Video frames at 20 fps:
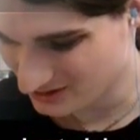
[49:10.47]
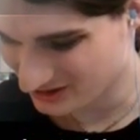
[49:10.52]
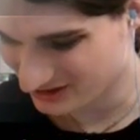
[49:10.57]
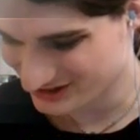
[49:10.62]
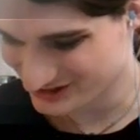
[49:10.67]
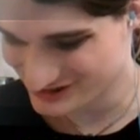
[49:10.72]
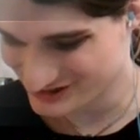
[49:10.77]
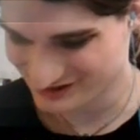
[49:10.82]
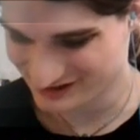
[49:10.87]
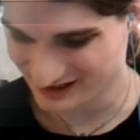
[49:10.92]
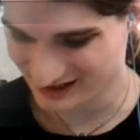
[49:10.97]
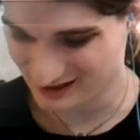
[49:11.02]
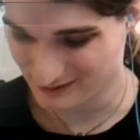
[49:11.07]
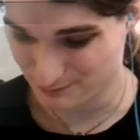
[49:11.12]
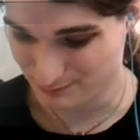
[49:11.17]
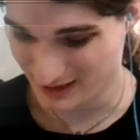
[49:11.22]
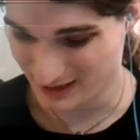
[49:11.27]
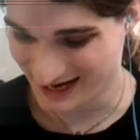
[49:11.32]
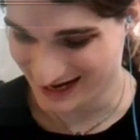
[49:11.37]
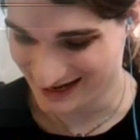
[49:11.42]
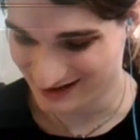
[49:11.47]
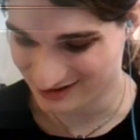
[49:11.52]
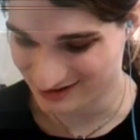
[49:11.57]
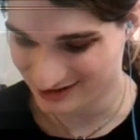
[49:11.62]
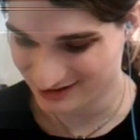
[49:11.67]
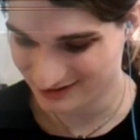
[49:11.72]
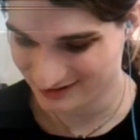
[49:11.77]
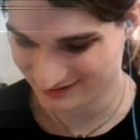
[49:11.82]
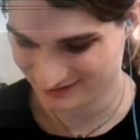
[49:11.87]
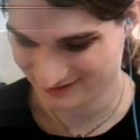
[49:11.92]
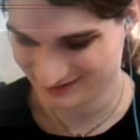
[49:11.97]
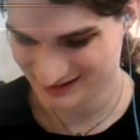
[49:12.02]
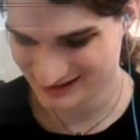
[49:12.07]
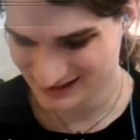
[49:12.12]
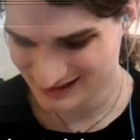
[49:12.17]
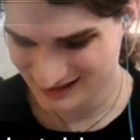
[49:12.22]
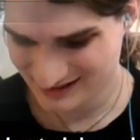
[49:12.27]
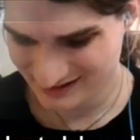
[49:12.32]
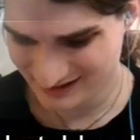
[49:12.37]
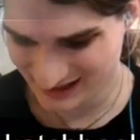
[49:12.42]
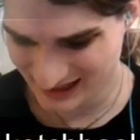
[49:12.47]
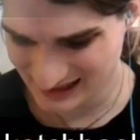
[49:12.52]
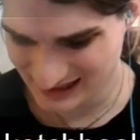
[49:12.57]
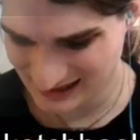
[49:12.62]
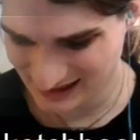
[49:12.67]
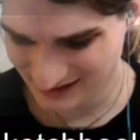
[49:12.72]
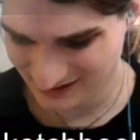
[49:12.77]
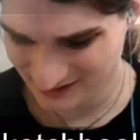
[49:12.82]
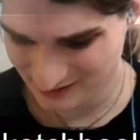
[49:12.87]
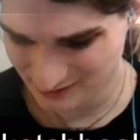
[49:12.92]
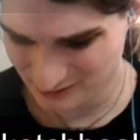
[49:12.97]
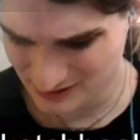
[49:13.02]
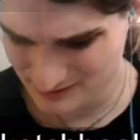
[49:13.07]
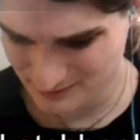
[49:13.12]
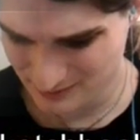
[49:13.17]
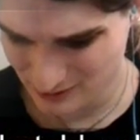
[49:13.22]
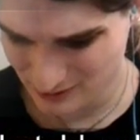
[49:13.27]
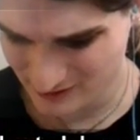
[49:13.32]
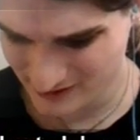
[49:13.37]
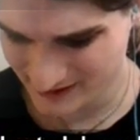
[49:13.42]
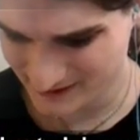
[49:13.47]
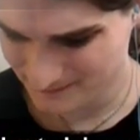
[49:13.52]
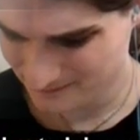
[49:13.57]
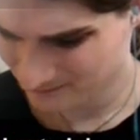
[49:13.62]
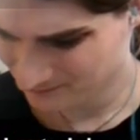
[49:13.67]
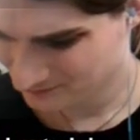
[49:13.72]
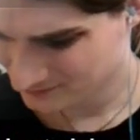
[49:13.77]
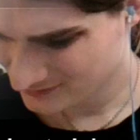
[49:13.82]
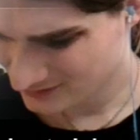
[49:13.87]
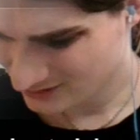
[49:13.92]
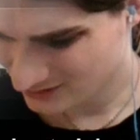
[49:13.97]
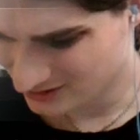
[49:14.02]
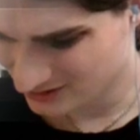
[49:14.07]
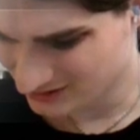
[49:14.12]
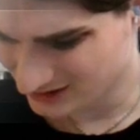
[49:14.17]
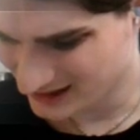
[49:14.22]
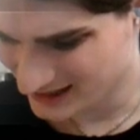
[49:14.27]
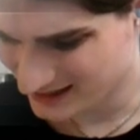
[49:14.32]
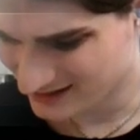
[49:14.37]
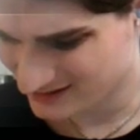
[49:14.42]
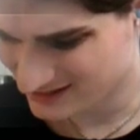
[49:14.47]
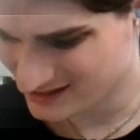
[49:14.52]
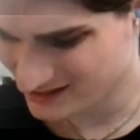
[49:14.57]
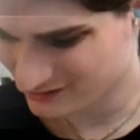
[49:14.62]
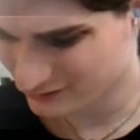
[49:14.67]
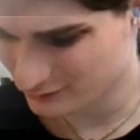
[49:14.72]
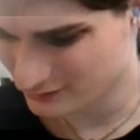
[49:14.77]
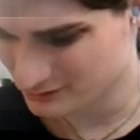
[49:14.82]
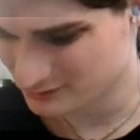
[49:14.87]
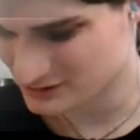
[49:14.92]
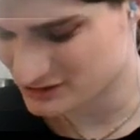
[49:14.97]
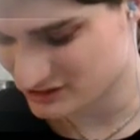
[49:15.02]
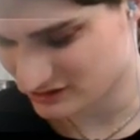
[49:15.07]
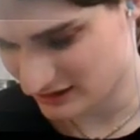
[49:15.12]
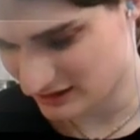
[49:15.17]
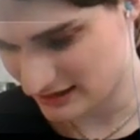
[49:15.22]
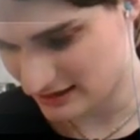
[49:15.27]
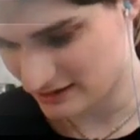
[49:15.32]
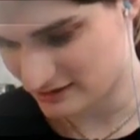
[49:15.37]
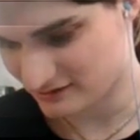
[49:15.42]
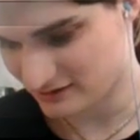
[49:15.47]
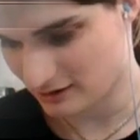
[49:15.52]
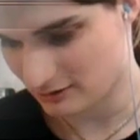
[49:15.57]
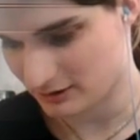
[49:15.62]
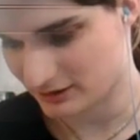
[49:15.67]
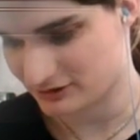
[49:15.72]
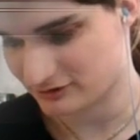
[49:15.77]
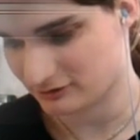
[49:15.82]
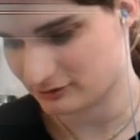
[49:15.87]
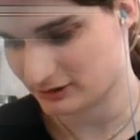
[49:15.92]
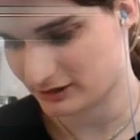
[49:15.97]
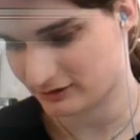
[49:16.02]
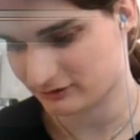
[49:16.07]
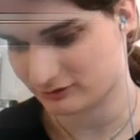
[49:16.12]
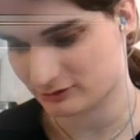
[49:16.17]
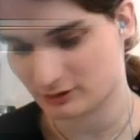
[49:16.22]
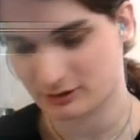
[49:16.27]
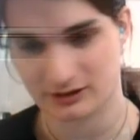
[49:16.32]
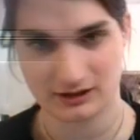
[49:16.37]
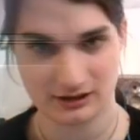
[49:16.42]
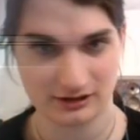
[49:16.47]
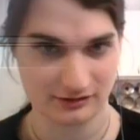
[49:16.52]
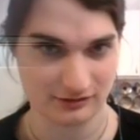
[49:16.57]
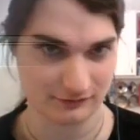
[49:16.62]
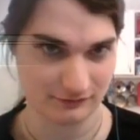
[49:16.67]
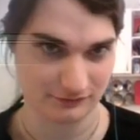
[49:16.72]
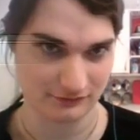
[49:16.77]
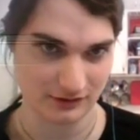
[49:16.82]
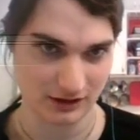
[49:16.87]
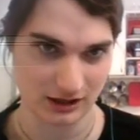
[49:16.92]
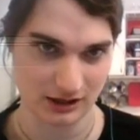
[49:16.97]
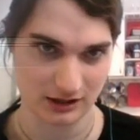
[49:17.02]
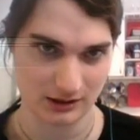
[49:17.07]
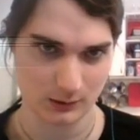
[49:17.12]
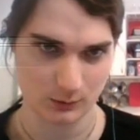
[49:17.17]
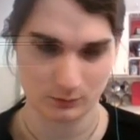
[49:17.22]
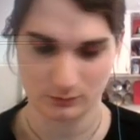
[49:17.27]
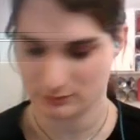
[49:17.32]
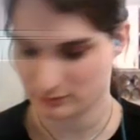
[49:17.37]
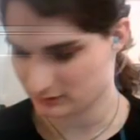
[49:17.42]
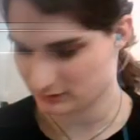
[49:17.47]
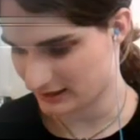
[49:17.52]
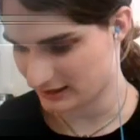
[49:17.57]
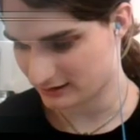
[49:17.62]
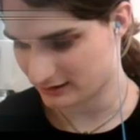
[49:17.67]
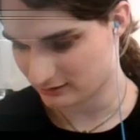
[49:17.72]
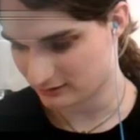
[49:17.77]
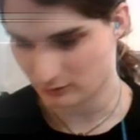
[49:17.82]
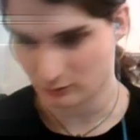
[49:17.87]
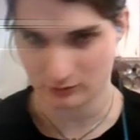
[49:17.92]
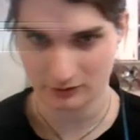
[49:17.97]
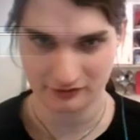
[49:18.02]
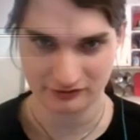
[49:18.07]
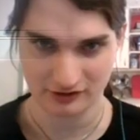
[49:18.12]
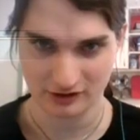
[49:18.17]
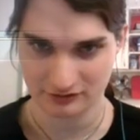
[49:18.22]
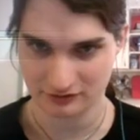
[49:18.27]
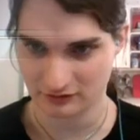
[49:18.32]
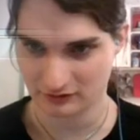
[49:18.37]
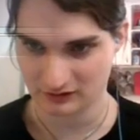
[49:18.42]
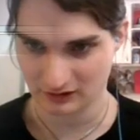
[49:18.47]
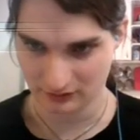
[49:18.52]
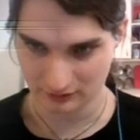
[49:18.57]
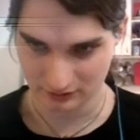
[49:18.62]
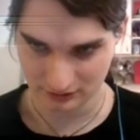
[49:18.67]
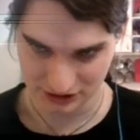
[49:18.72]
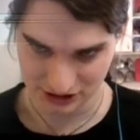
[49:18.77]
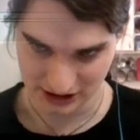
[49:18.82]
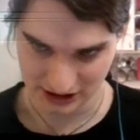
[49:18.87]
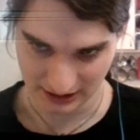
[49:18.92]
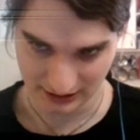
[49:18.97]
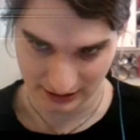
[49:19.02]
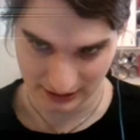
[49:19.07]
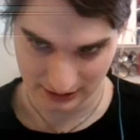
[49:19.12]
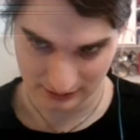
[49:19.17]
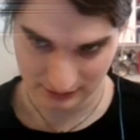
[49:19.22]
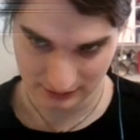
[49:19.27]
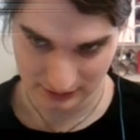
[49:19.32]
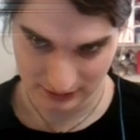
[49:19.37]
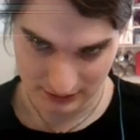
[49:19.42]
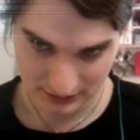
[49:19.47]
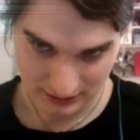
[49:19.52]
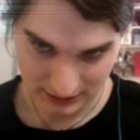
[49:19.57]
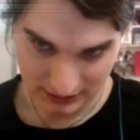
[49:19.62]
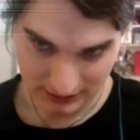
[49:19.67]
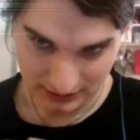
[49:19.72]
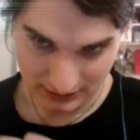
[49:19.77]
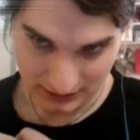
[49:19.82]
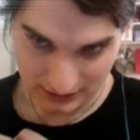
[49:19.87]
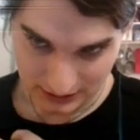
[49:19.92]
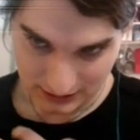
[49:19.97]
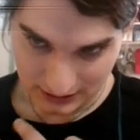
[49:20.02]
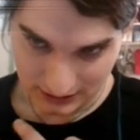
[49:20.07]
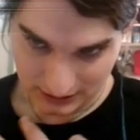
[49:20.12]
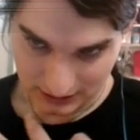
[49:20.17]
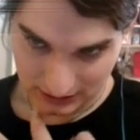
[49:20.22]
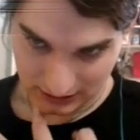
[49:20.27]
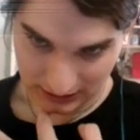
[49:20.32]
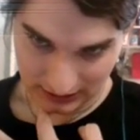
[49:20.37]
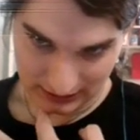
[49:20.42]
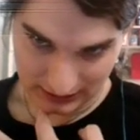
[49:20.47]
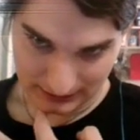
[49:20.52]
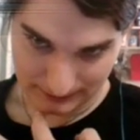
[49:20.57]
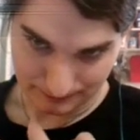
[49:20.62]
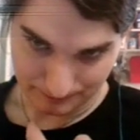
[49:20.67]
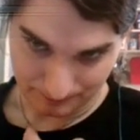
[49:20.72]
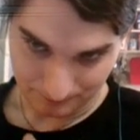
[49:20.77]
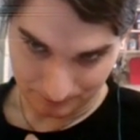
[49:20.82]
that are just like a pattern that I needed at one point. Or like this one, which like is how I do like certain kinds of like horizontal dithered shading. Yeah,